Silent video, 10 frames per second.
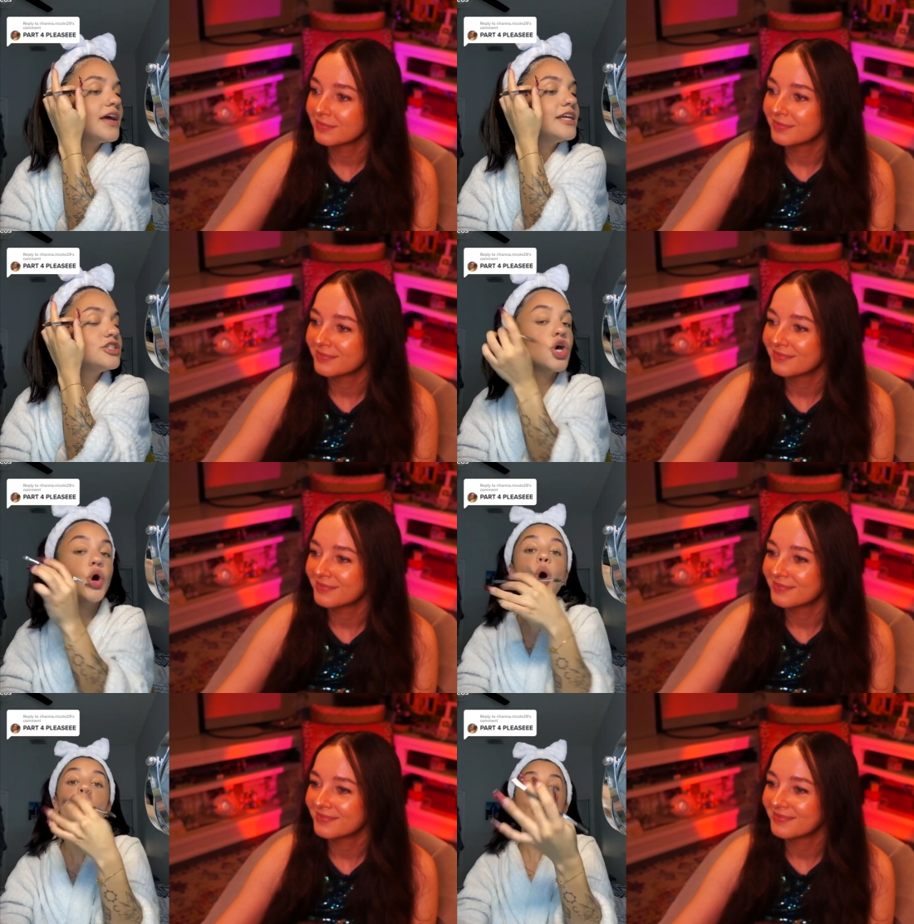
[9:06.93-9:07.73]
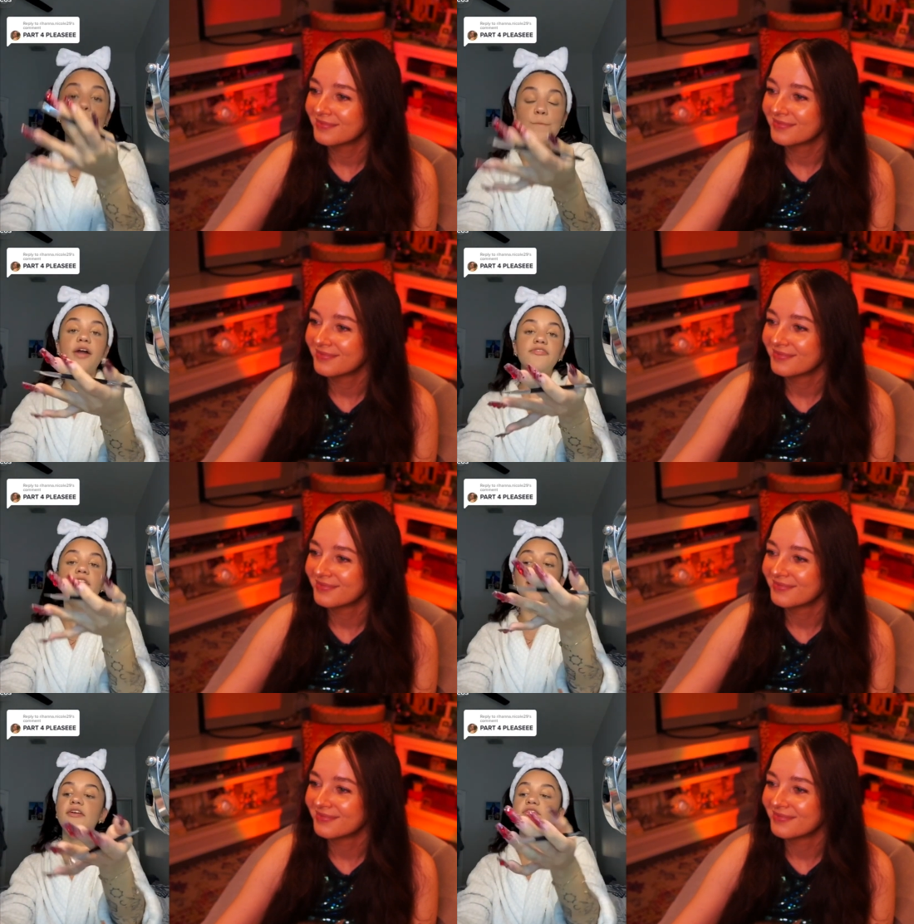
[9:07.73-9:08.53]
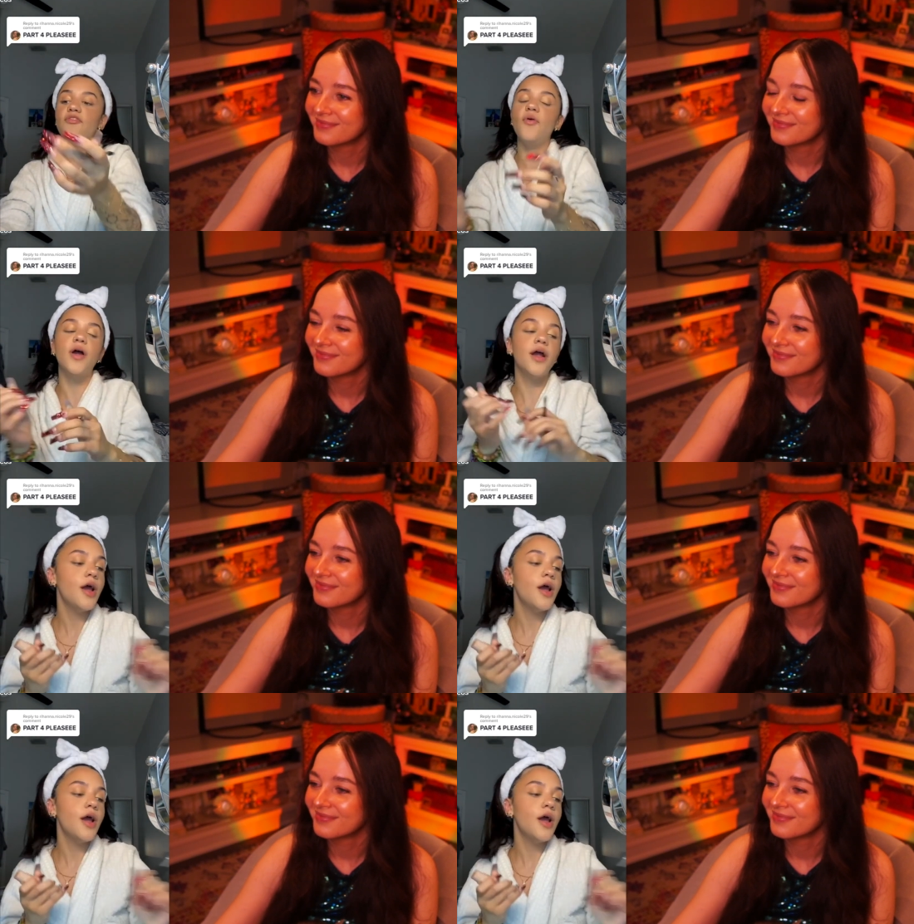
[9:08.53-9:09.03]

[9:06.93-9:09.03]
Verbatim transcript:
Speaker 1: So part four,